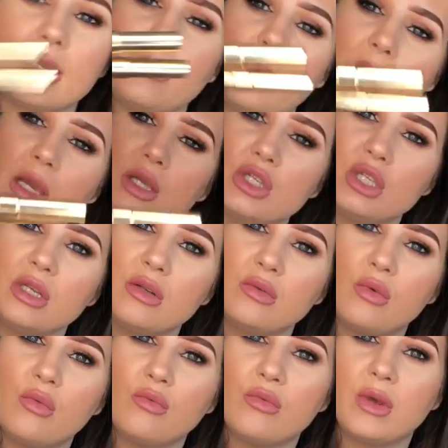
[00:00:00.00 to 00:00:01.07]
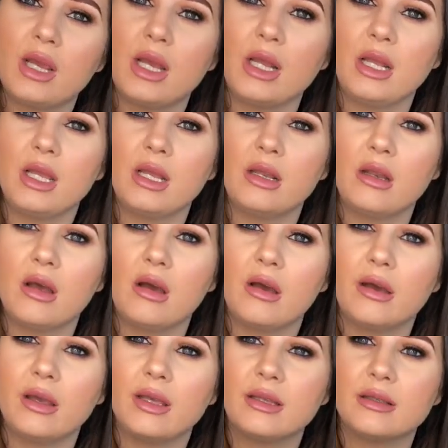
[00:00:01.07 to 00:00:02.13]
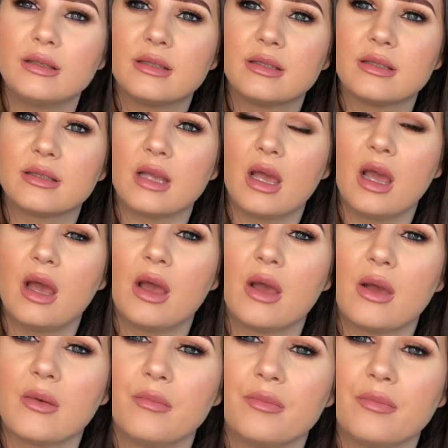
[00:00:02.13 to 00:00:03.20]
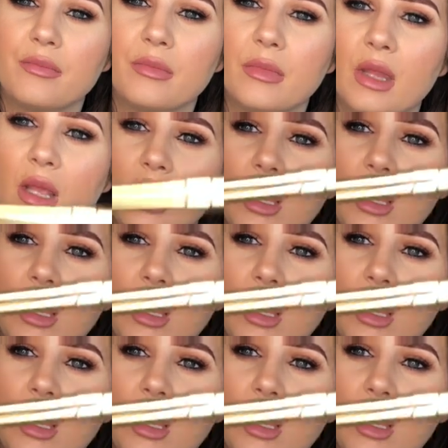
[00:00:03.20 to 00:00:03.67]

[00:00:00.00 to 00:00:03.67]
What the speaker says: the packaging really nice, they're